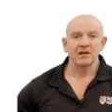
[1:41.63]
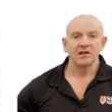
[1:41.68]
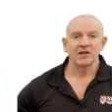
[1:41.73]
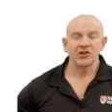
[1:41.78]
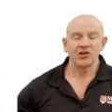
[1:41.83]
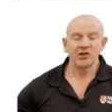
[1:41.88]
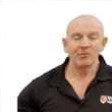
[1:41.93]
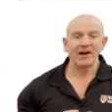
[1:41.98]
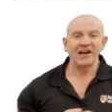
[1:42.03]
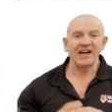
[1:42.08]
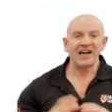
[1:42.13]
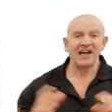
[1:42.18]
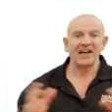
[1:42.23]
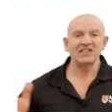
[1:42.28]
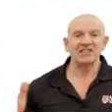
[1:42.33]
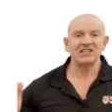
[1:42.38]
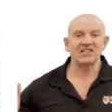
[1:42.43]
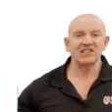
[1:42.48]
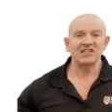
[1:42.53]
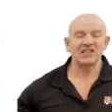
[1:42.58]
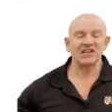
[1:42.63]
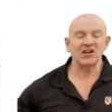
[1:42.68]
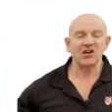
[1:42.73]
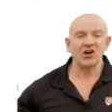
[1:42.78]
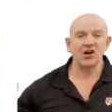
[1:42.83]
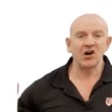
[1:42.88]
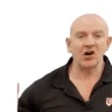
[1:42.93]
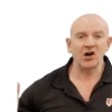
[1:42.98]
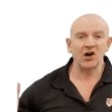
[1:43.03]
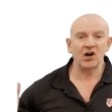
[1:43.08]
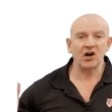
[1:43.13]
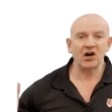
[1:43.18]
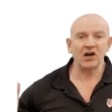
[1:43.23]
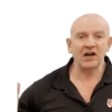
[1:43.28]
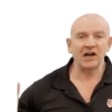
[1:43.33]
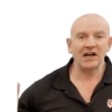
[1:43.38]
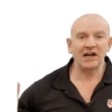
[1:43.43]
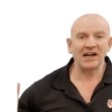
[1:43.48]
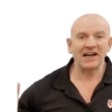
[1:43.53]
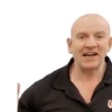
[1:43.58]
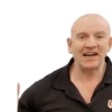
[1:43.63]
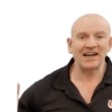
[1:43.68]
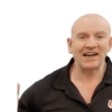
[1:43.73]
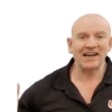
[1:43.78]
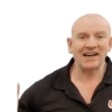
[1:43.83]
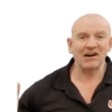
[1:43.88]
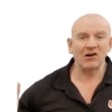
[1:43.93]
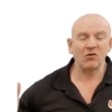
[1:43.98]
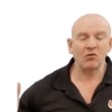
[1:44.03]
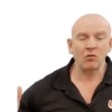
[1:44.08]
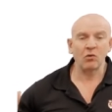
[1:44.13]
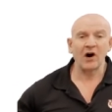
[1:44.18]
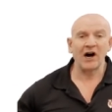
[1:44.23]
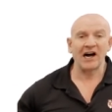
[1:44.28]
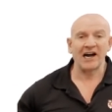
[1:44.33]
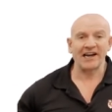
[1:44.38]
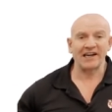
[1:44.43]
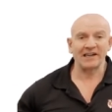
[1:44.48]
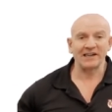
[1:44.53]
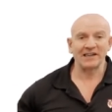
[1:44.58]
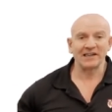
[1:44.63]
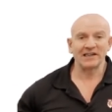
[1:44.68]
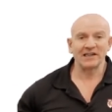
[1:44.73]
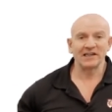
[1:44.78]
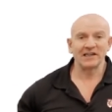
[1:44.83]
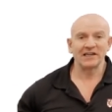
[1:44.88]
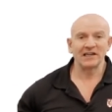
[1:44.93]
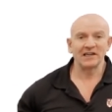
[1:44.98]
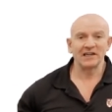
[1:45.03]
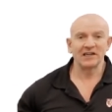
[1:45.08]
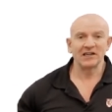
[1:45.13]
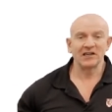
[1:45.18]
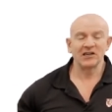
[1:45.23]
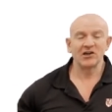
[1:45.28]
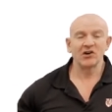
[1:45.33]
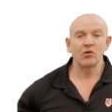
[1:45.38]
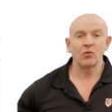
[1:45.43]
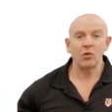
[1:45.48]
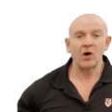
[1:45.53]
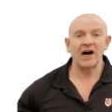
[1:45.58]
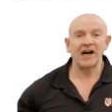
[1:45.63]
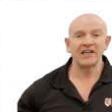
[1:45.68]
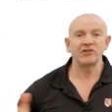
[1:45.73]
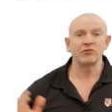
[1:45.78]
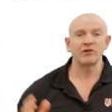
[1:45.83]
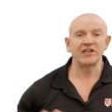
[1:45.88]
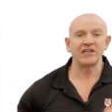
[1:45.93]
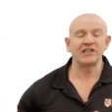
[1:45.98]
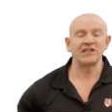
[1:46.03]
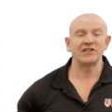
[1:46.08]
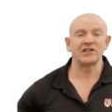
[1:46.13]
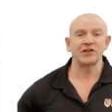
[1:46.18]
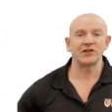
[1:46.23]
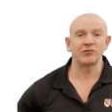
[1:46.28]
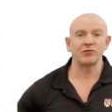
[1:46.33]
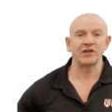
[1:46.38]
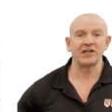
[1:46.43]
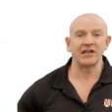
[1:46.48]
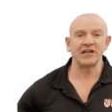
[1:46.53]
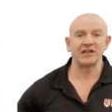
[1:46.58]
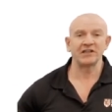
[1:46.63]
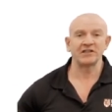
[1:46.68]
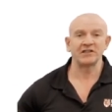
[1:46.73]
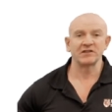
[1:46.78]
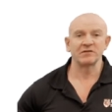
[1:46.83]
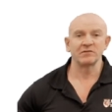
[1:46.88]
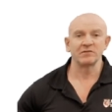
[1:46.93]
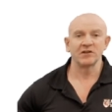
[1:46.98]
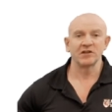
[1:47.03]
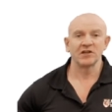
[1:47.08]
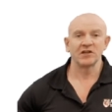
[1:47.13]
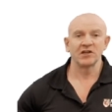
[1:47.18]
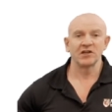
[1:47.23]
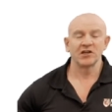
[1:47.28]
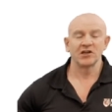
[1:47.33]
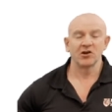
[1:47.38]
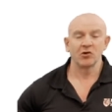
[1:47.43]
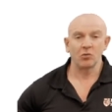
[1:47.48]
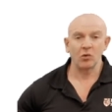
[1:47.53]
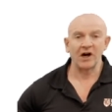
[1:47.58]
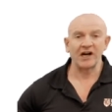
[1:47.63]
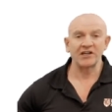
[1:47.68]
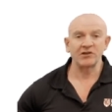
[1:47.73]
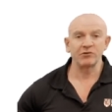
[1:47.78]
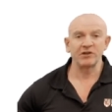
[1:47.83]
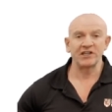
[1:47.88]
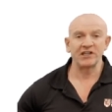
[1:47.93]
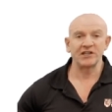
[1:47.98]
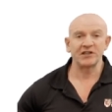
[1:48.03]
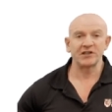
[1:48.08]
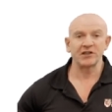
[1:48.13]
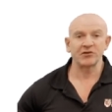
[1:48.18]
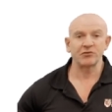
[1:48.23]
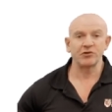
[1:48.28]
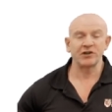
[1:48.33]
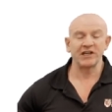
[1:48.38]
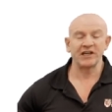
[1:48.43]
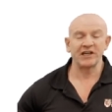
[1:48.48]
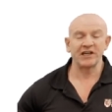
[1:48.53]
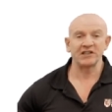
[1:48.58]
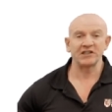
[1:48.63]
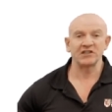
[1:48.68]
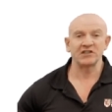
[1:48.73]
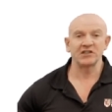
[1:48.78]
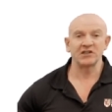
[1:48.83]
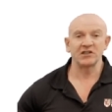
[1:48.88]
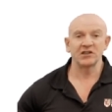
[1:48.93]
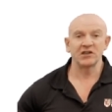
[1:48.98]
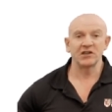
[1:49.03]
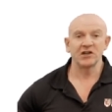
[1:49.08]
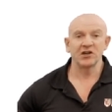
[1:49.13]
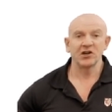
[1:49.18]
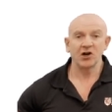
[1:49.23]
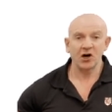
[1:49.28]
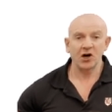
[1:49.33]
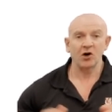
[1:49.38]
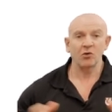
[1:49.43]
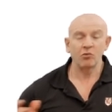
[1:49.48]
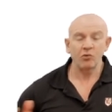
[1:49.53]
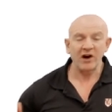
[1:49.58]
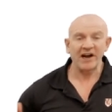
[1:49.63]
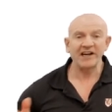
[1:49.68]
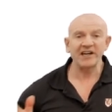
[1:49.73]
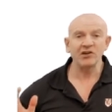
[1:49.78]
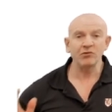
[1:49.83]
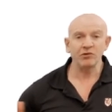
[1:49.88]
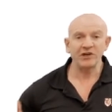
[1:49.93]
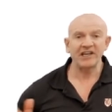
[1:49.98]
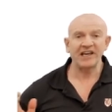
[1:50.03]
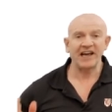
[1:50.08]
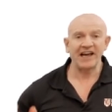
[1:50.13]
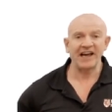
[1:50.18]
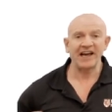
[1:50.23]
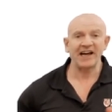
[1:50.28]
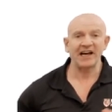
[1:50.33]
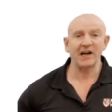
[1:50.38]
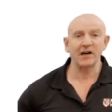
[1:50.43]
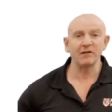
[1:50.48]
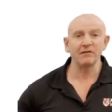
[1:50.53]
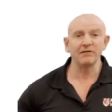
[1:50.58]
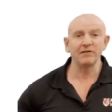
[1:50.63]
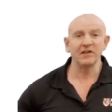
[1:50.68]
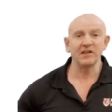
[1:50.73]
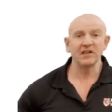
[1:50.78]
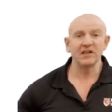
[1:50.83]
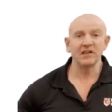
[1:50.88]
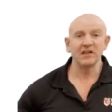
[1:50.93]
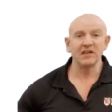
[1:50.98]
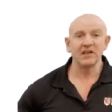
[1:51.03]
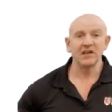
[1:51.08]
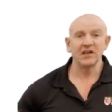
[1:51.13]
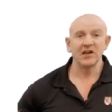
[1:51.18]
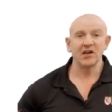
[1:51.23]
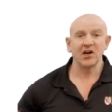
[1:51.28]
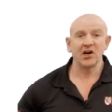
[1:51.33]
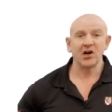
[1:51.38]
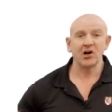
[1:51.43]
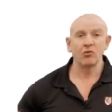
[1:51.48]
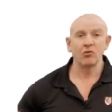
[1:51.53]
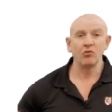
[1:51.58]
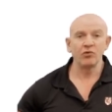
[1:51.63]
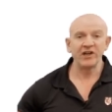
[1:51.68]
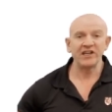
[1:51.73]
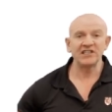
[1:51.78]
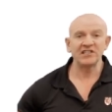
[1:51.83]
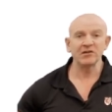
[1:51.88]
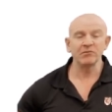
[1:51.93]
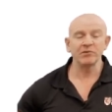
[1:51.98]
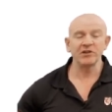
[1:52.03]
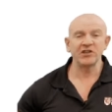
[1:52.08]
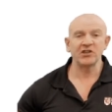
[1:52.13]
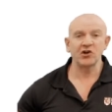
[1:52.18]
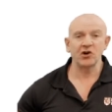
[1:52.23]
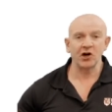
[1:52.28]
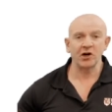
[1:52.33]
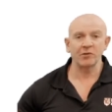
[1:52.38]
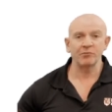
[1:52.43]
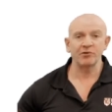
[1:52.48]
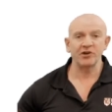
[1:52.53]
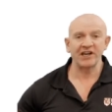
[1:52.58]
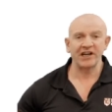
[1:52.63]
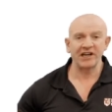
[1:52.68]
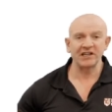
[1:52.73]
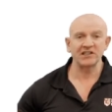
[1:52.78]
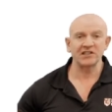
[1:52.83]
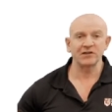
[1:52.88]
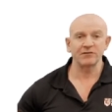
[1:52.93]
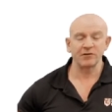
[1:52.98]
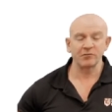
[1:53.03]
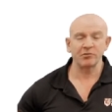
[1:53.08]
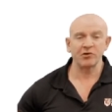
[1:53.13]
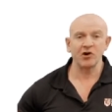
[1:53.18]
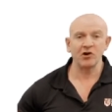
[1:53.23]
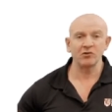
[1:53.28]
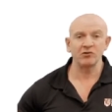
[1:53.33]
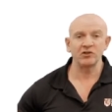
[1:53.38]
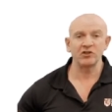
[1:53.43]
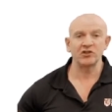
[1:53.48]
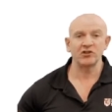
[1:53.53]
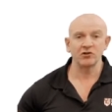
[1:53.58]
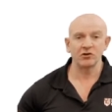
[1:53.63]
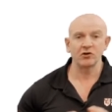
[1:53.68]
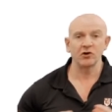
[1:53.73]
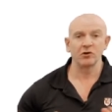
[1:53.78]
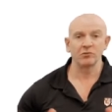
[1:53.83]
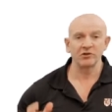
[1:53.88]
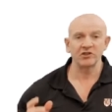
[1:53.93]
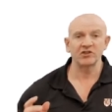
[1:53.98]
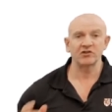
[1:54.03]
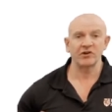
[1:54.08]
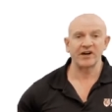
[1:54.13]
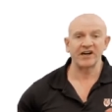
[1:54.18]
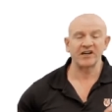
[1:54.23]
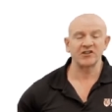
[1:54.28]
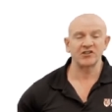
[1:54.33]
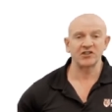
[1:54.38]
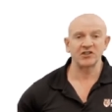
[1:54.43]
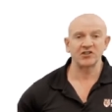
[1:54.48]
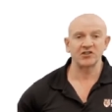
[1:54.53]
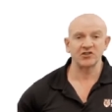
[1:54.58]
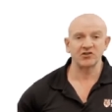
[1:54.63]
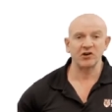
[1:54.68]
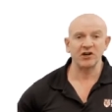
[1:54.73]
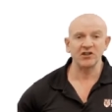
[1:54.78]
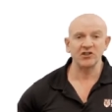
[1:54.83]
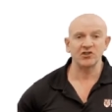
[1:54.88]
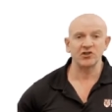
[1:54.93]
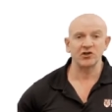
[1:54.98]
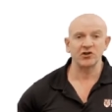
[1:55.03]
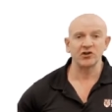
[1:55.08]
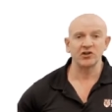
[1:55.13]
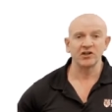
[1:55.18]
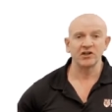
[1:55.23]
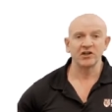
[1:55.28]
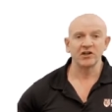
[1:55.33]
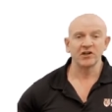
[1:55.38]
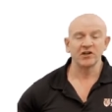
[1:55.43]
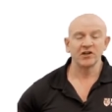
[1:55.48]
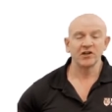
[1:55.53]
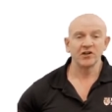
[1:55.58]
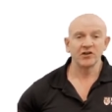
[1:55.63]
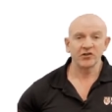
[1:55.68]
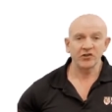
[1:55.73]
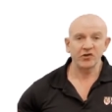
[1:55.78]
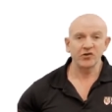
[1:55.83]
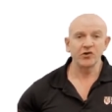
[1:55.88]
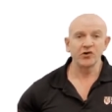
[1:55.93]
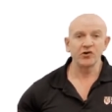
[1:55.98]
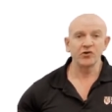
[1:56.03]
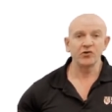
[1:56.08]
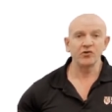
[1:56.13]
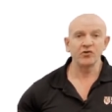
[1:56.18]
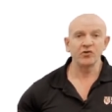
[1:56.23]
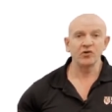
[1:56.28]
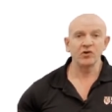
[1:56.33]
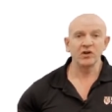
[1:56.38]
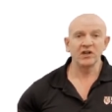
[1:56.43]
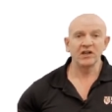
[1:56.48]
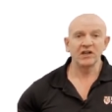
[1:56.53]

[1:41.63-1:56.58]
You might ask, why? Why do we need the 3 A's? Why do we need the 3 A's? Already we have a reasonably comprehensive approach to global strategy and structure through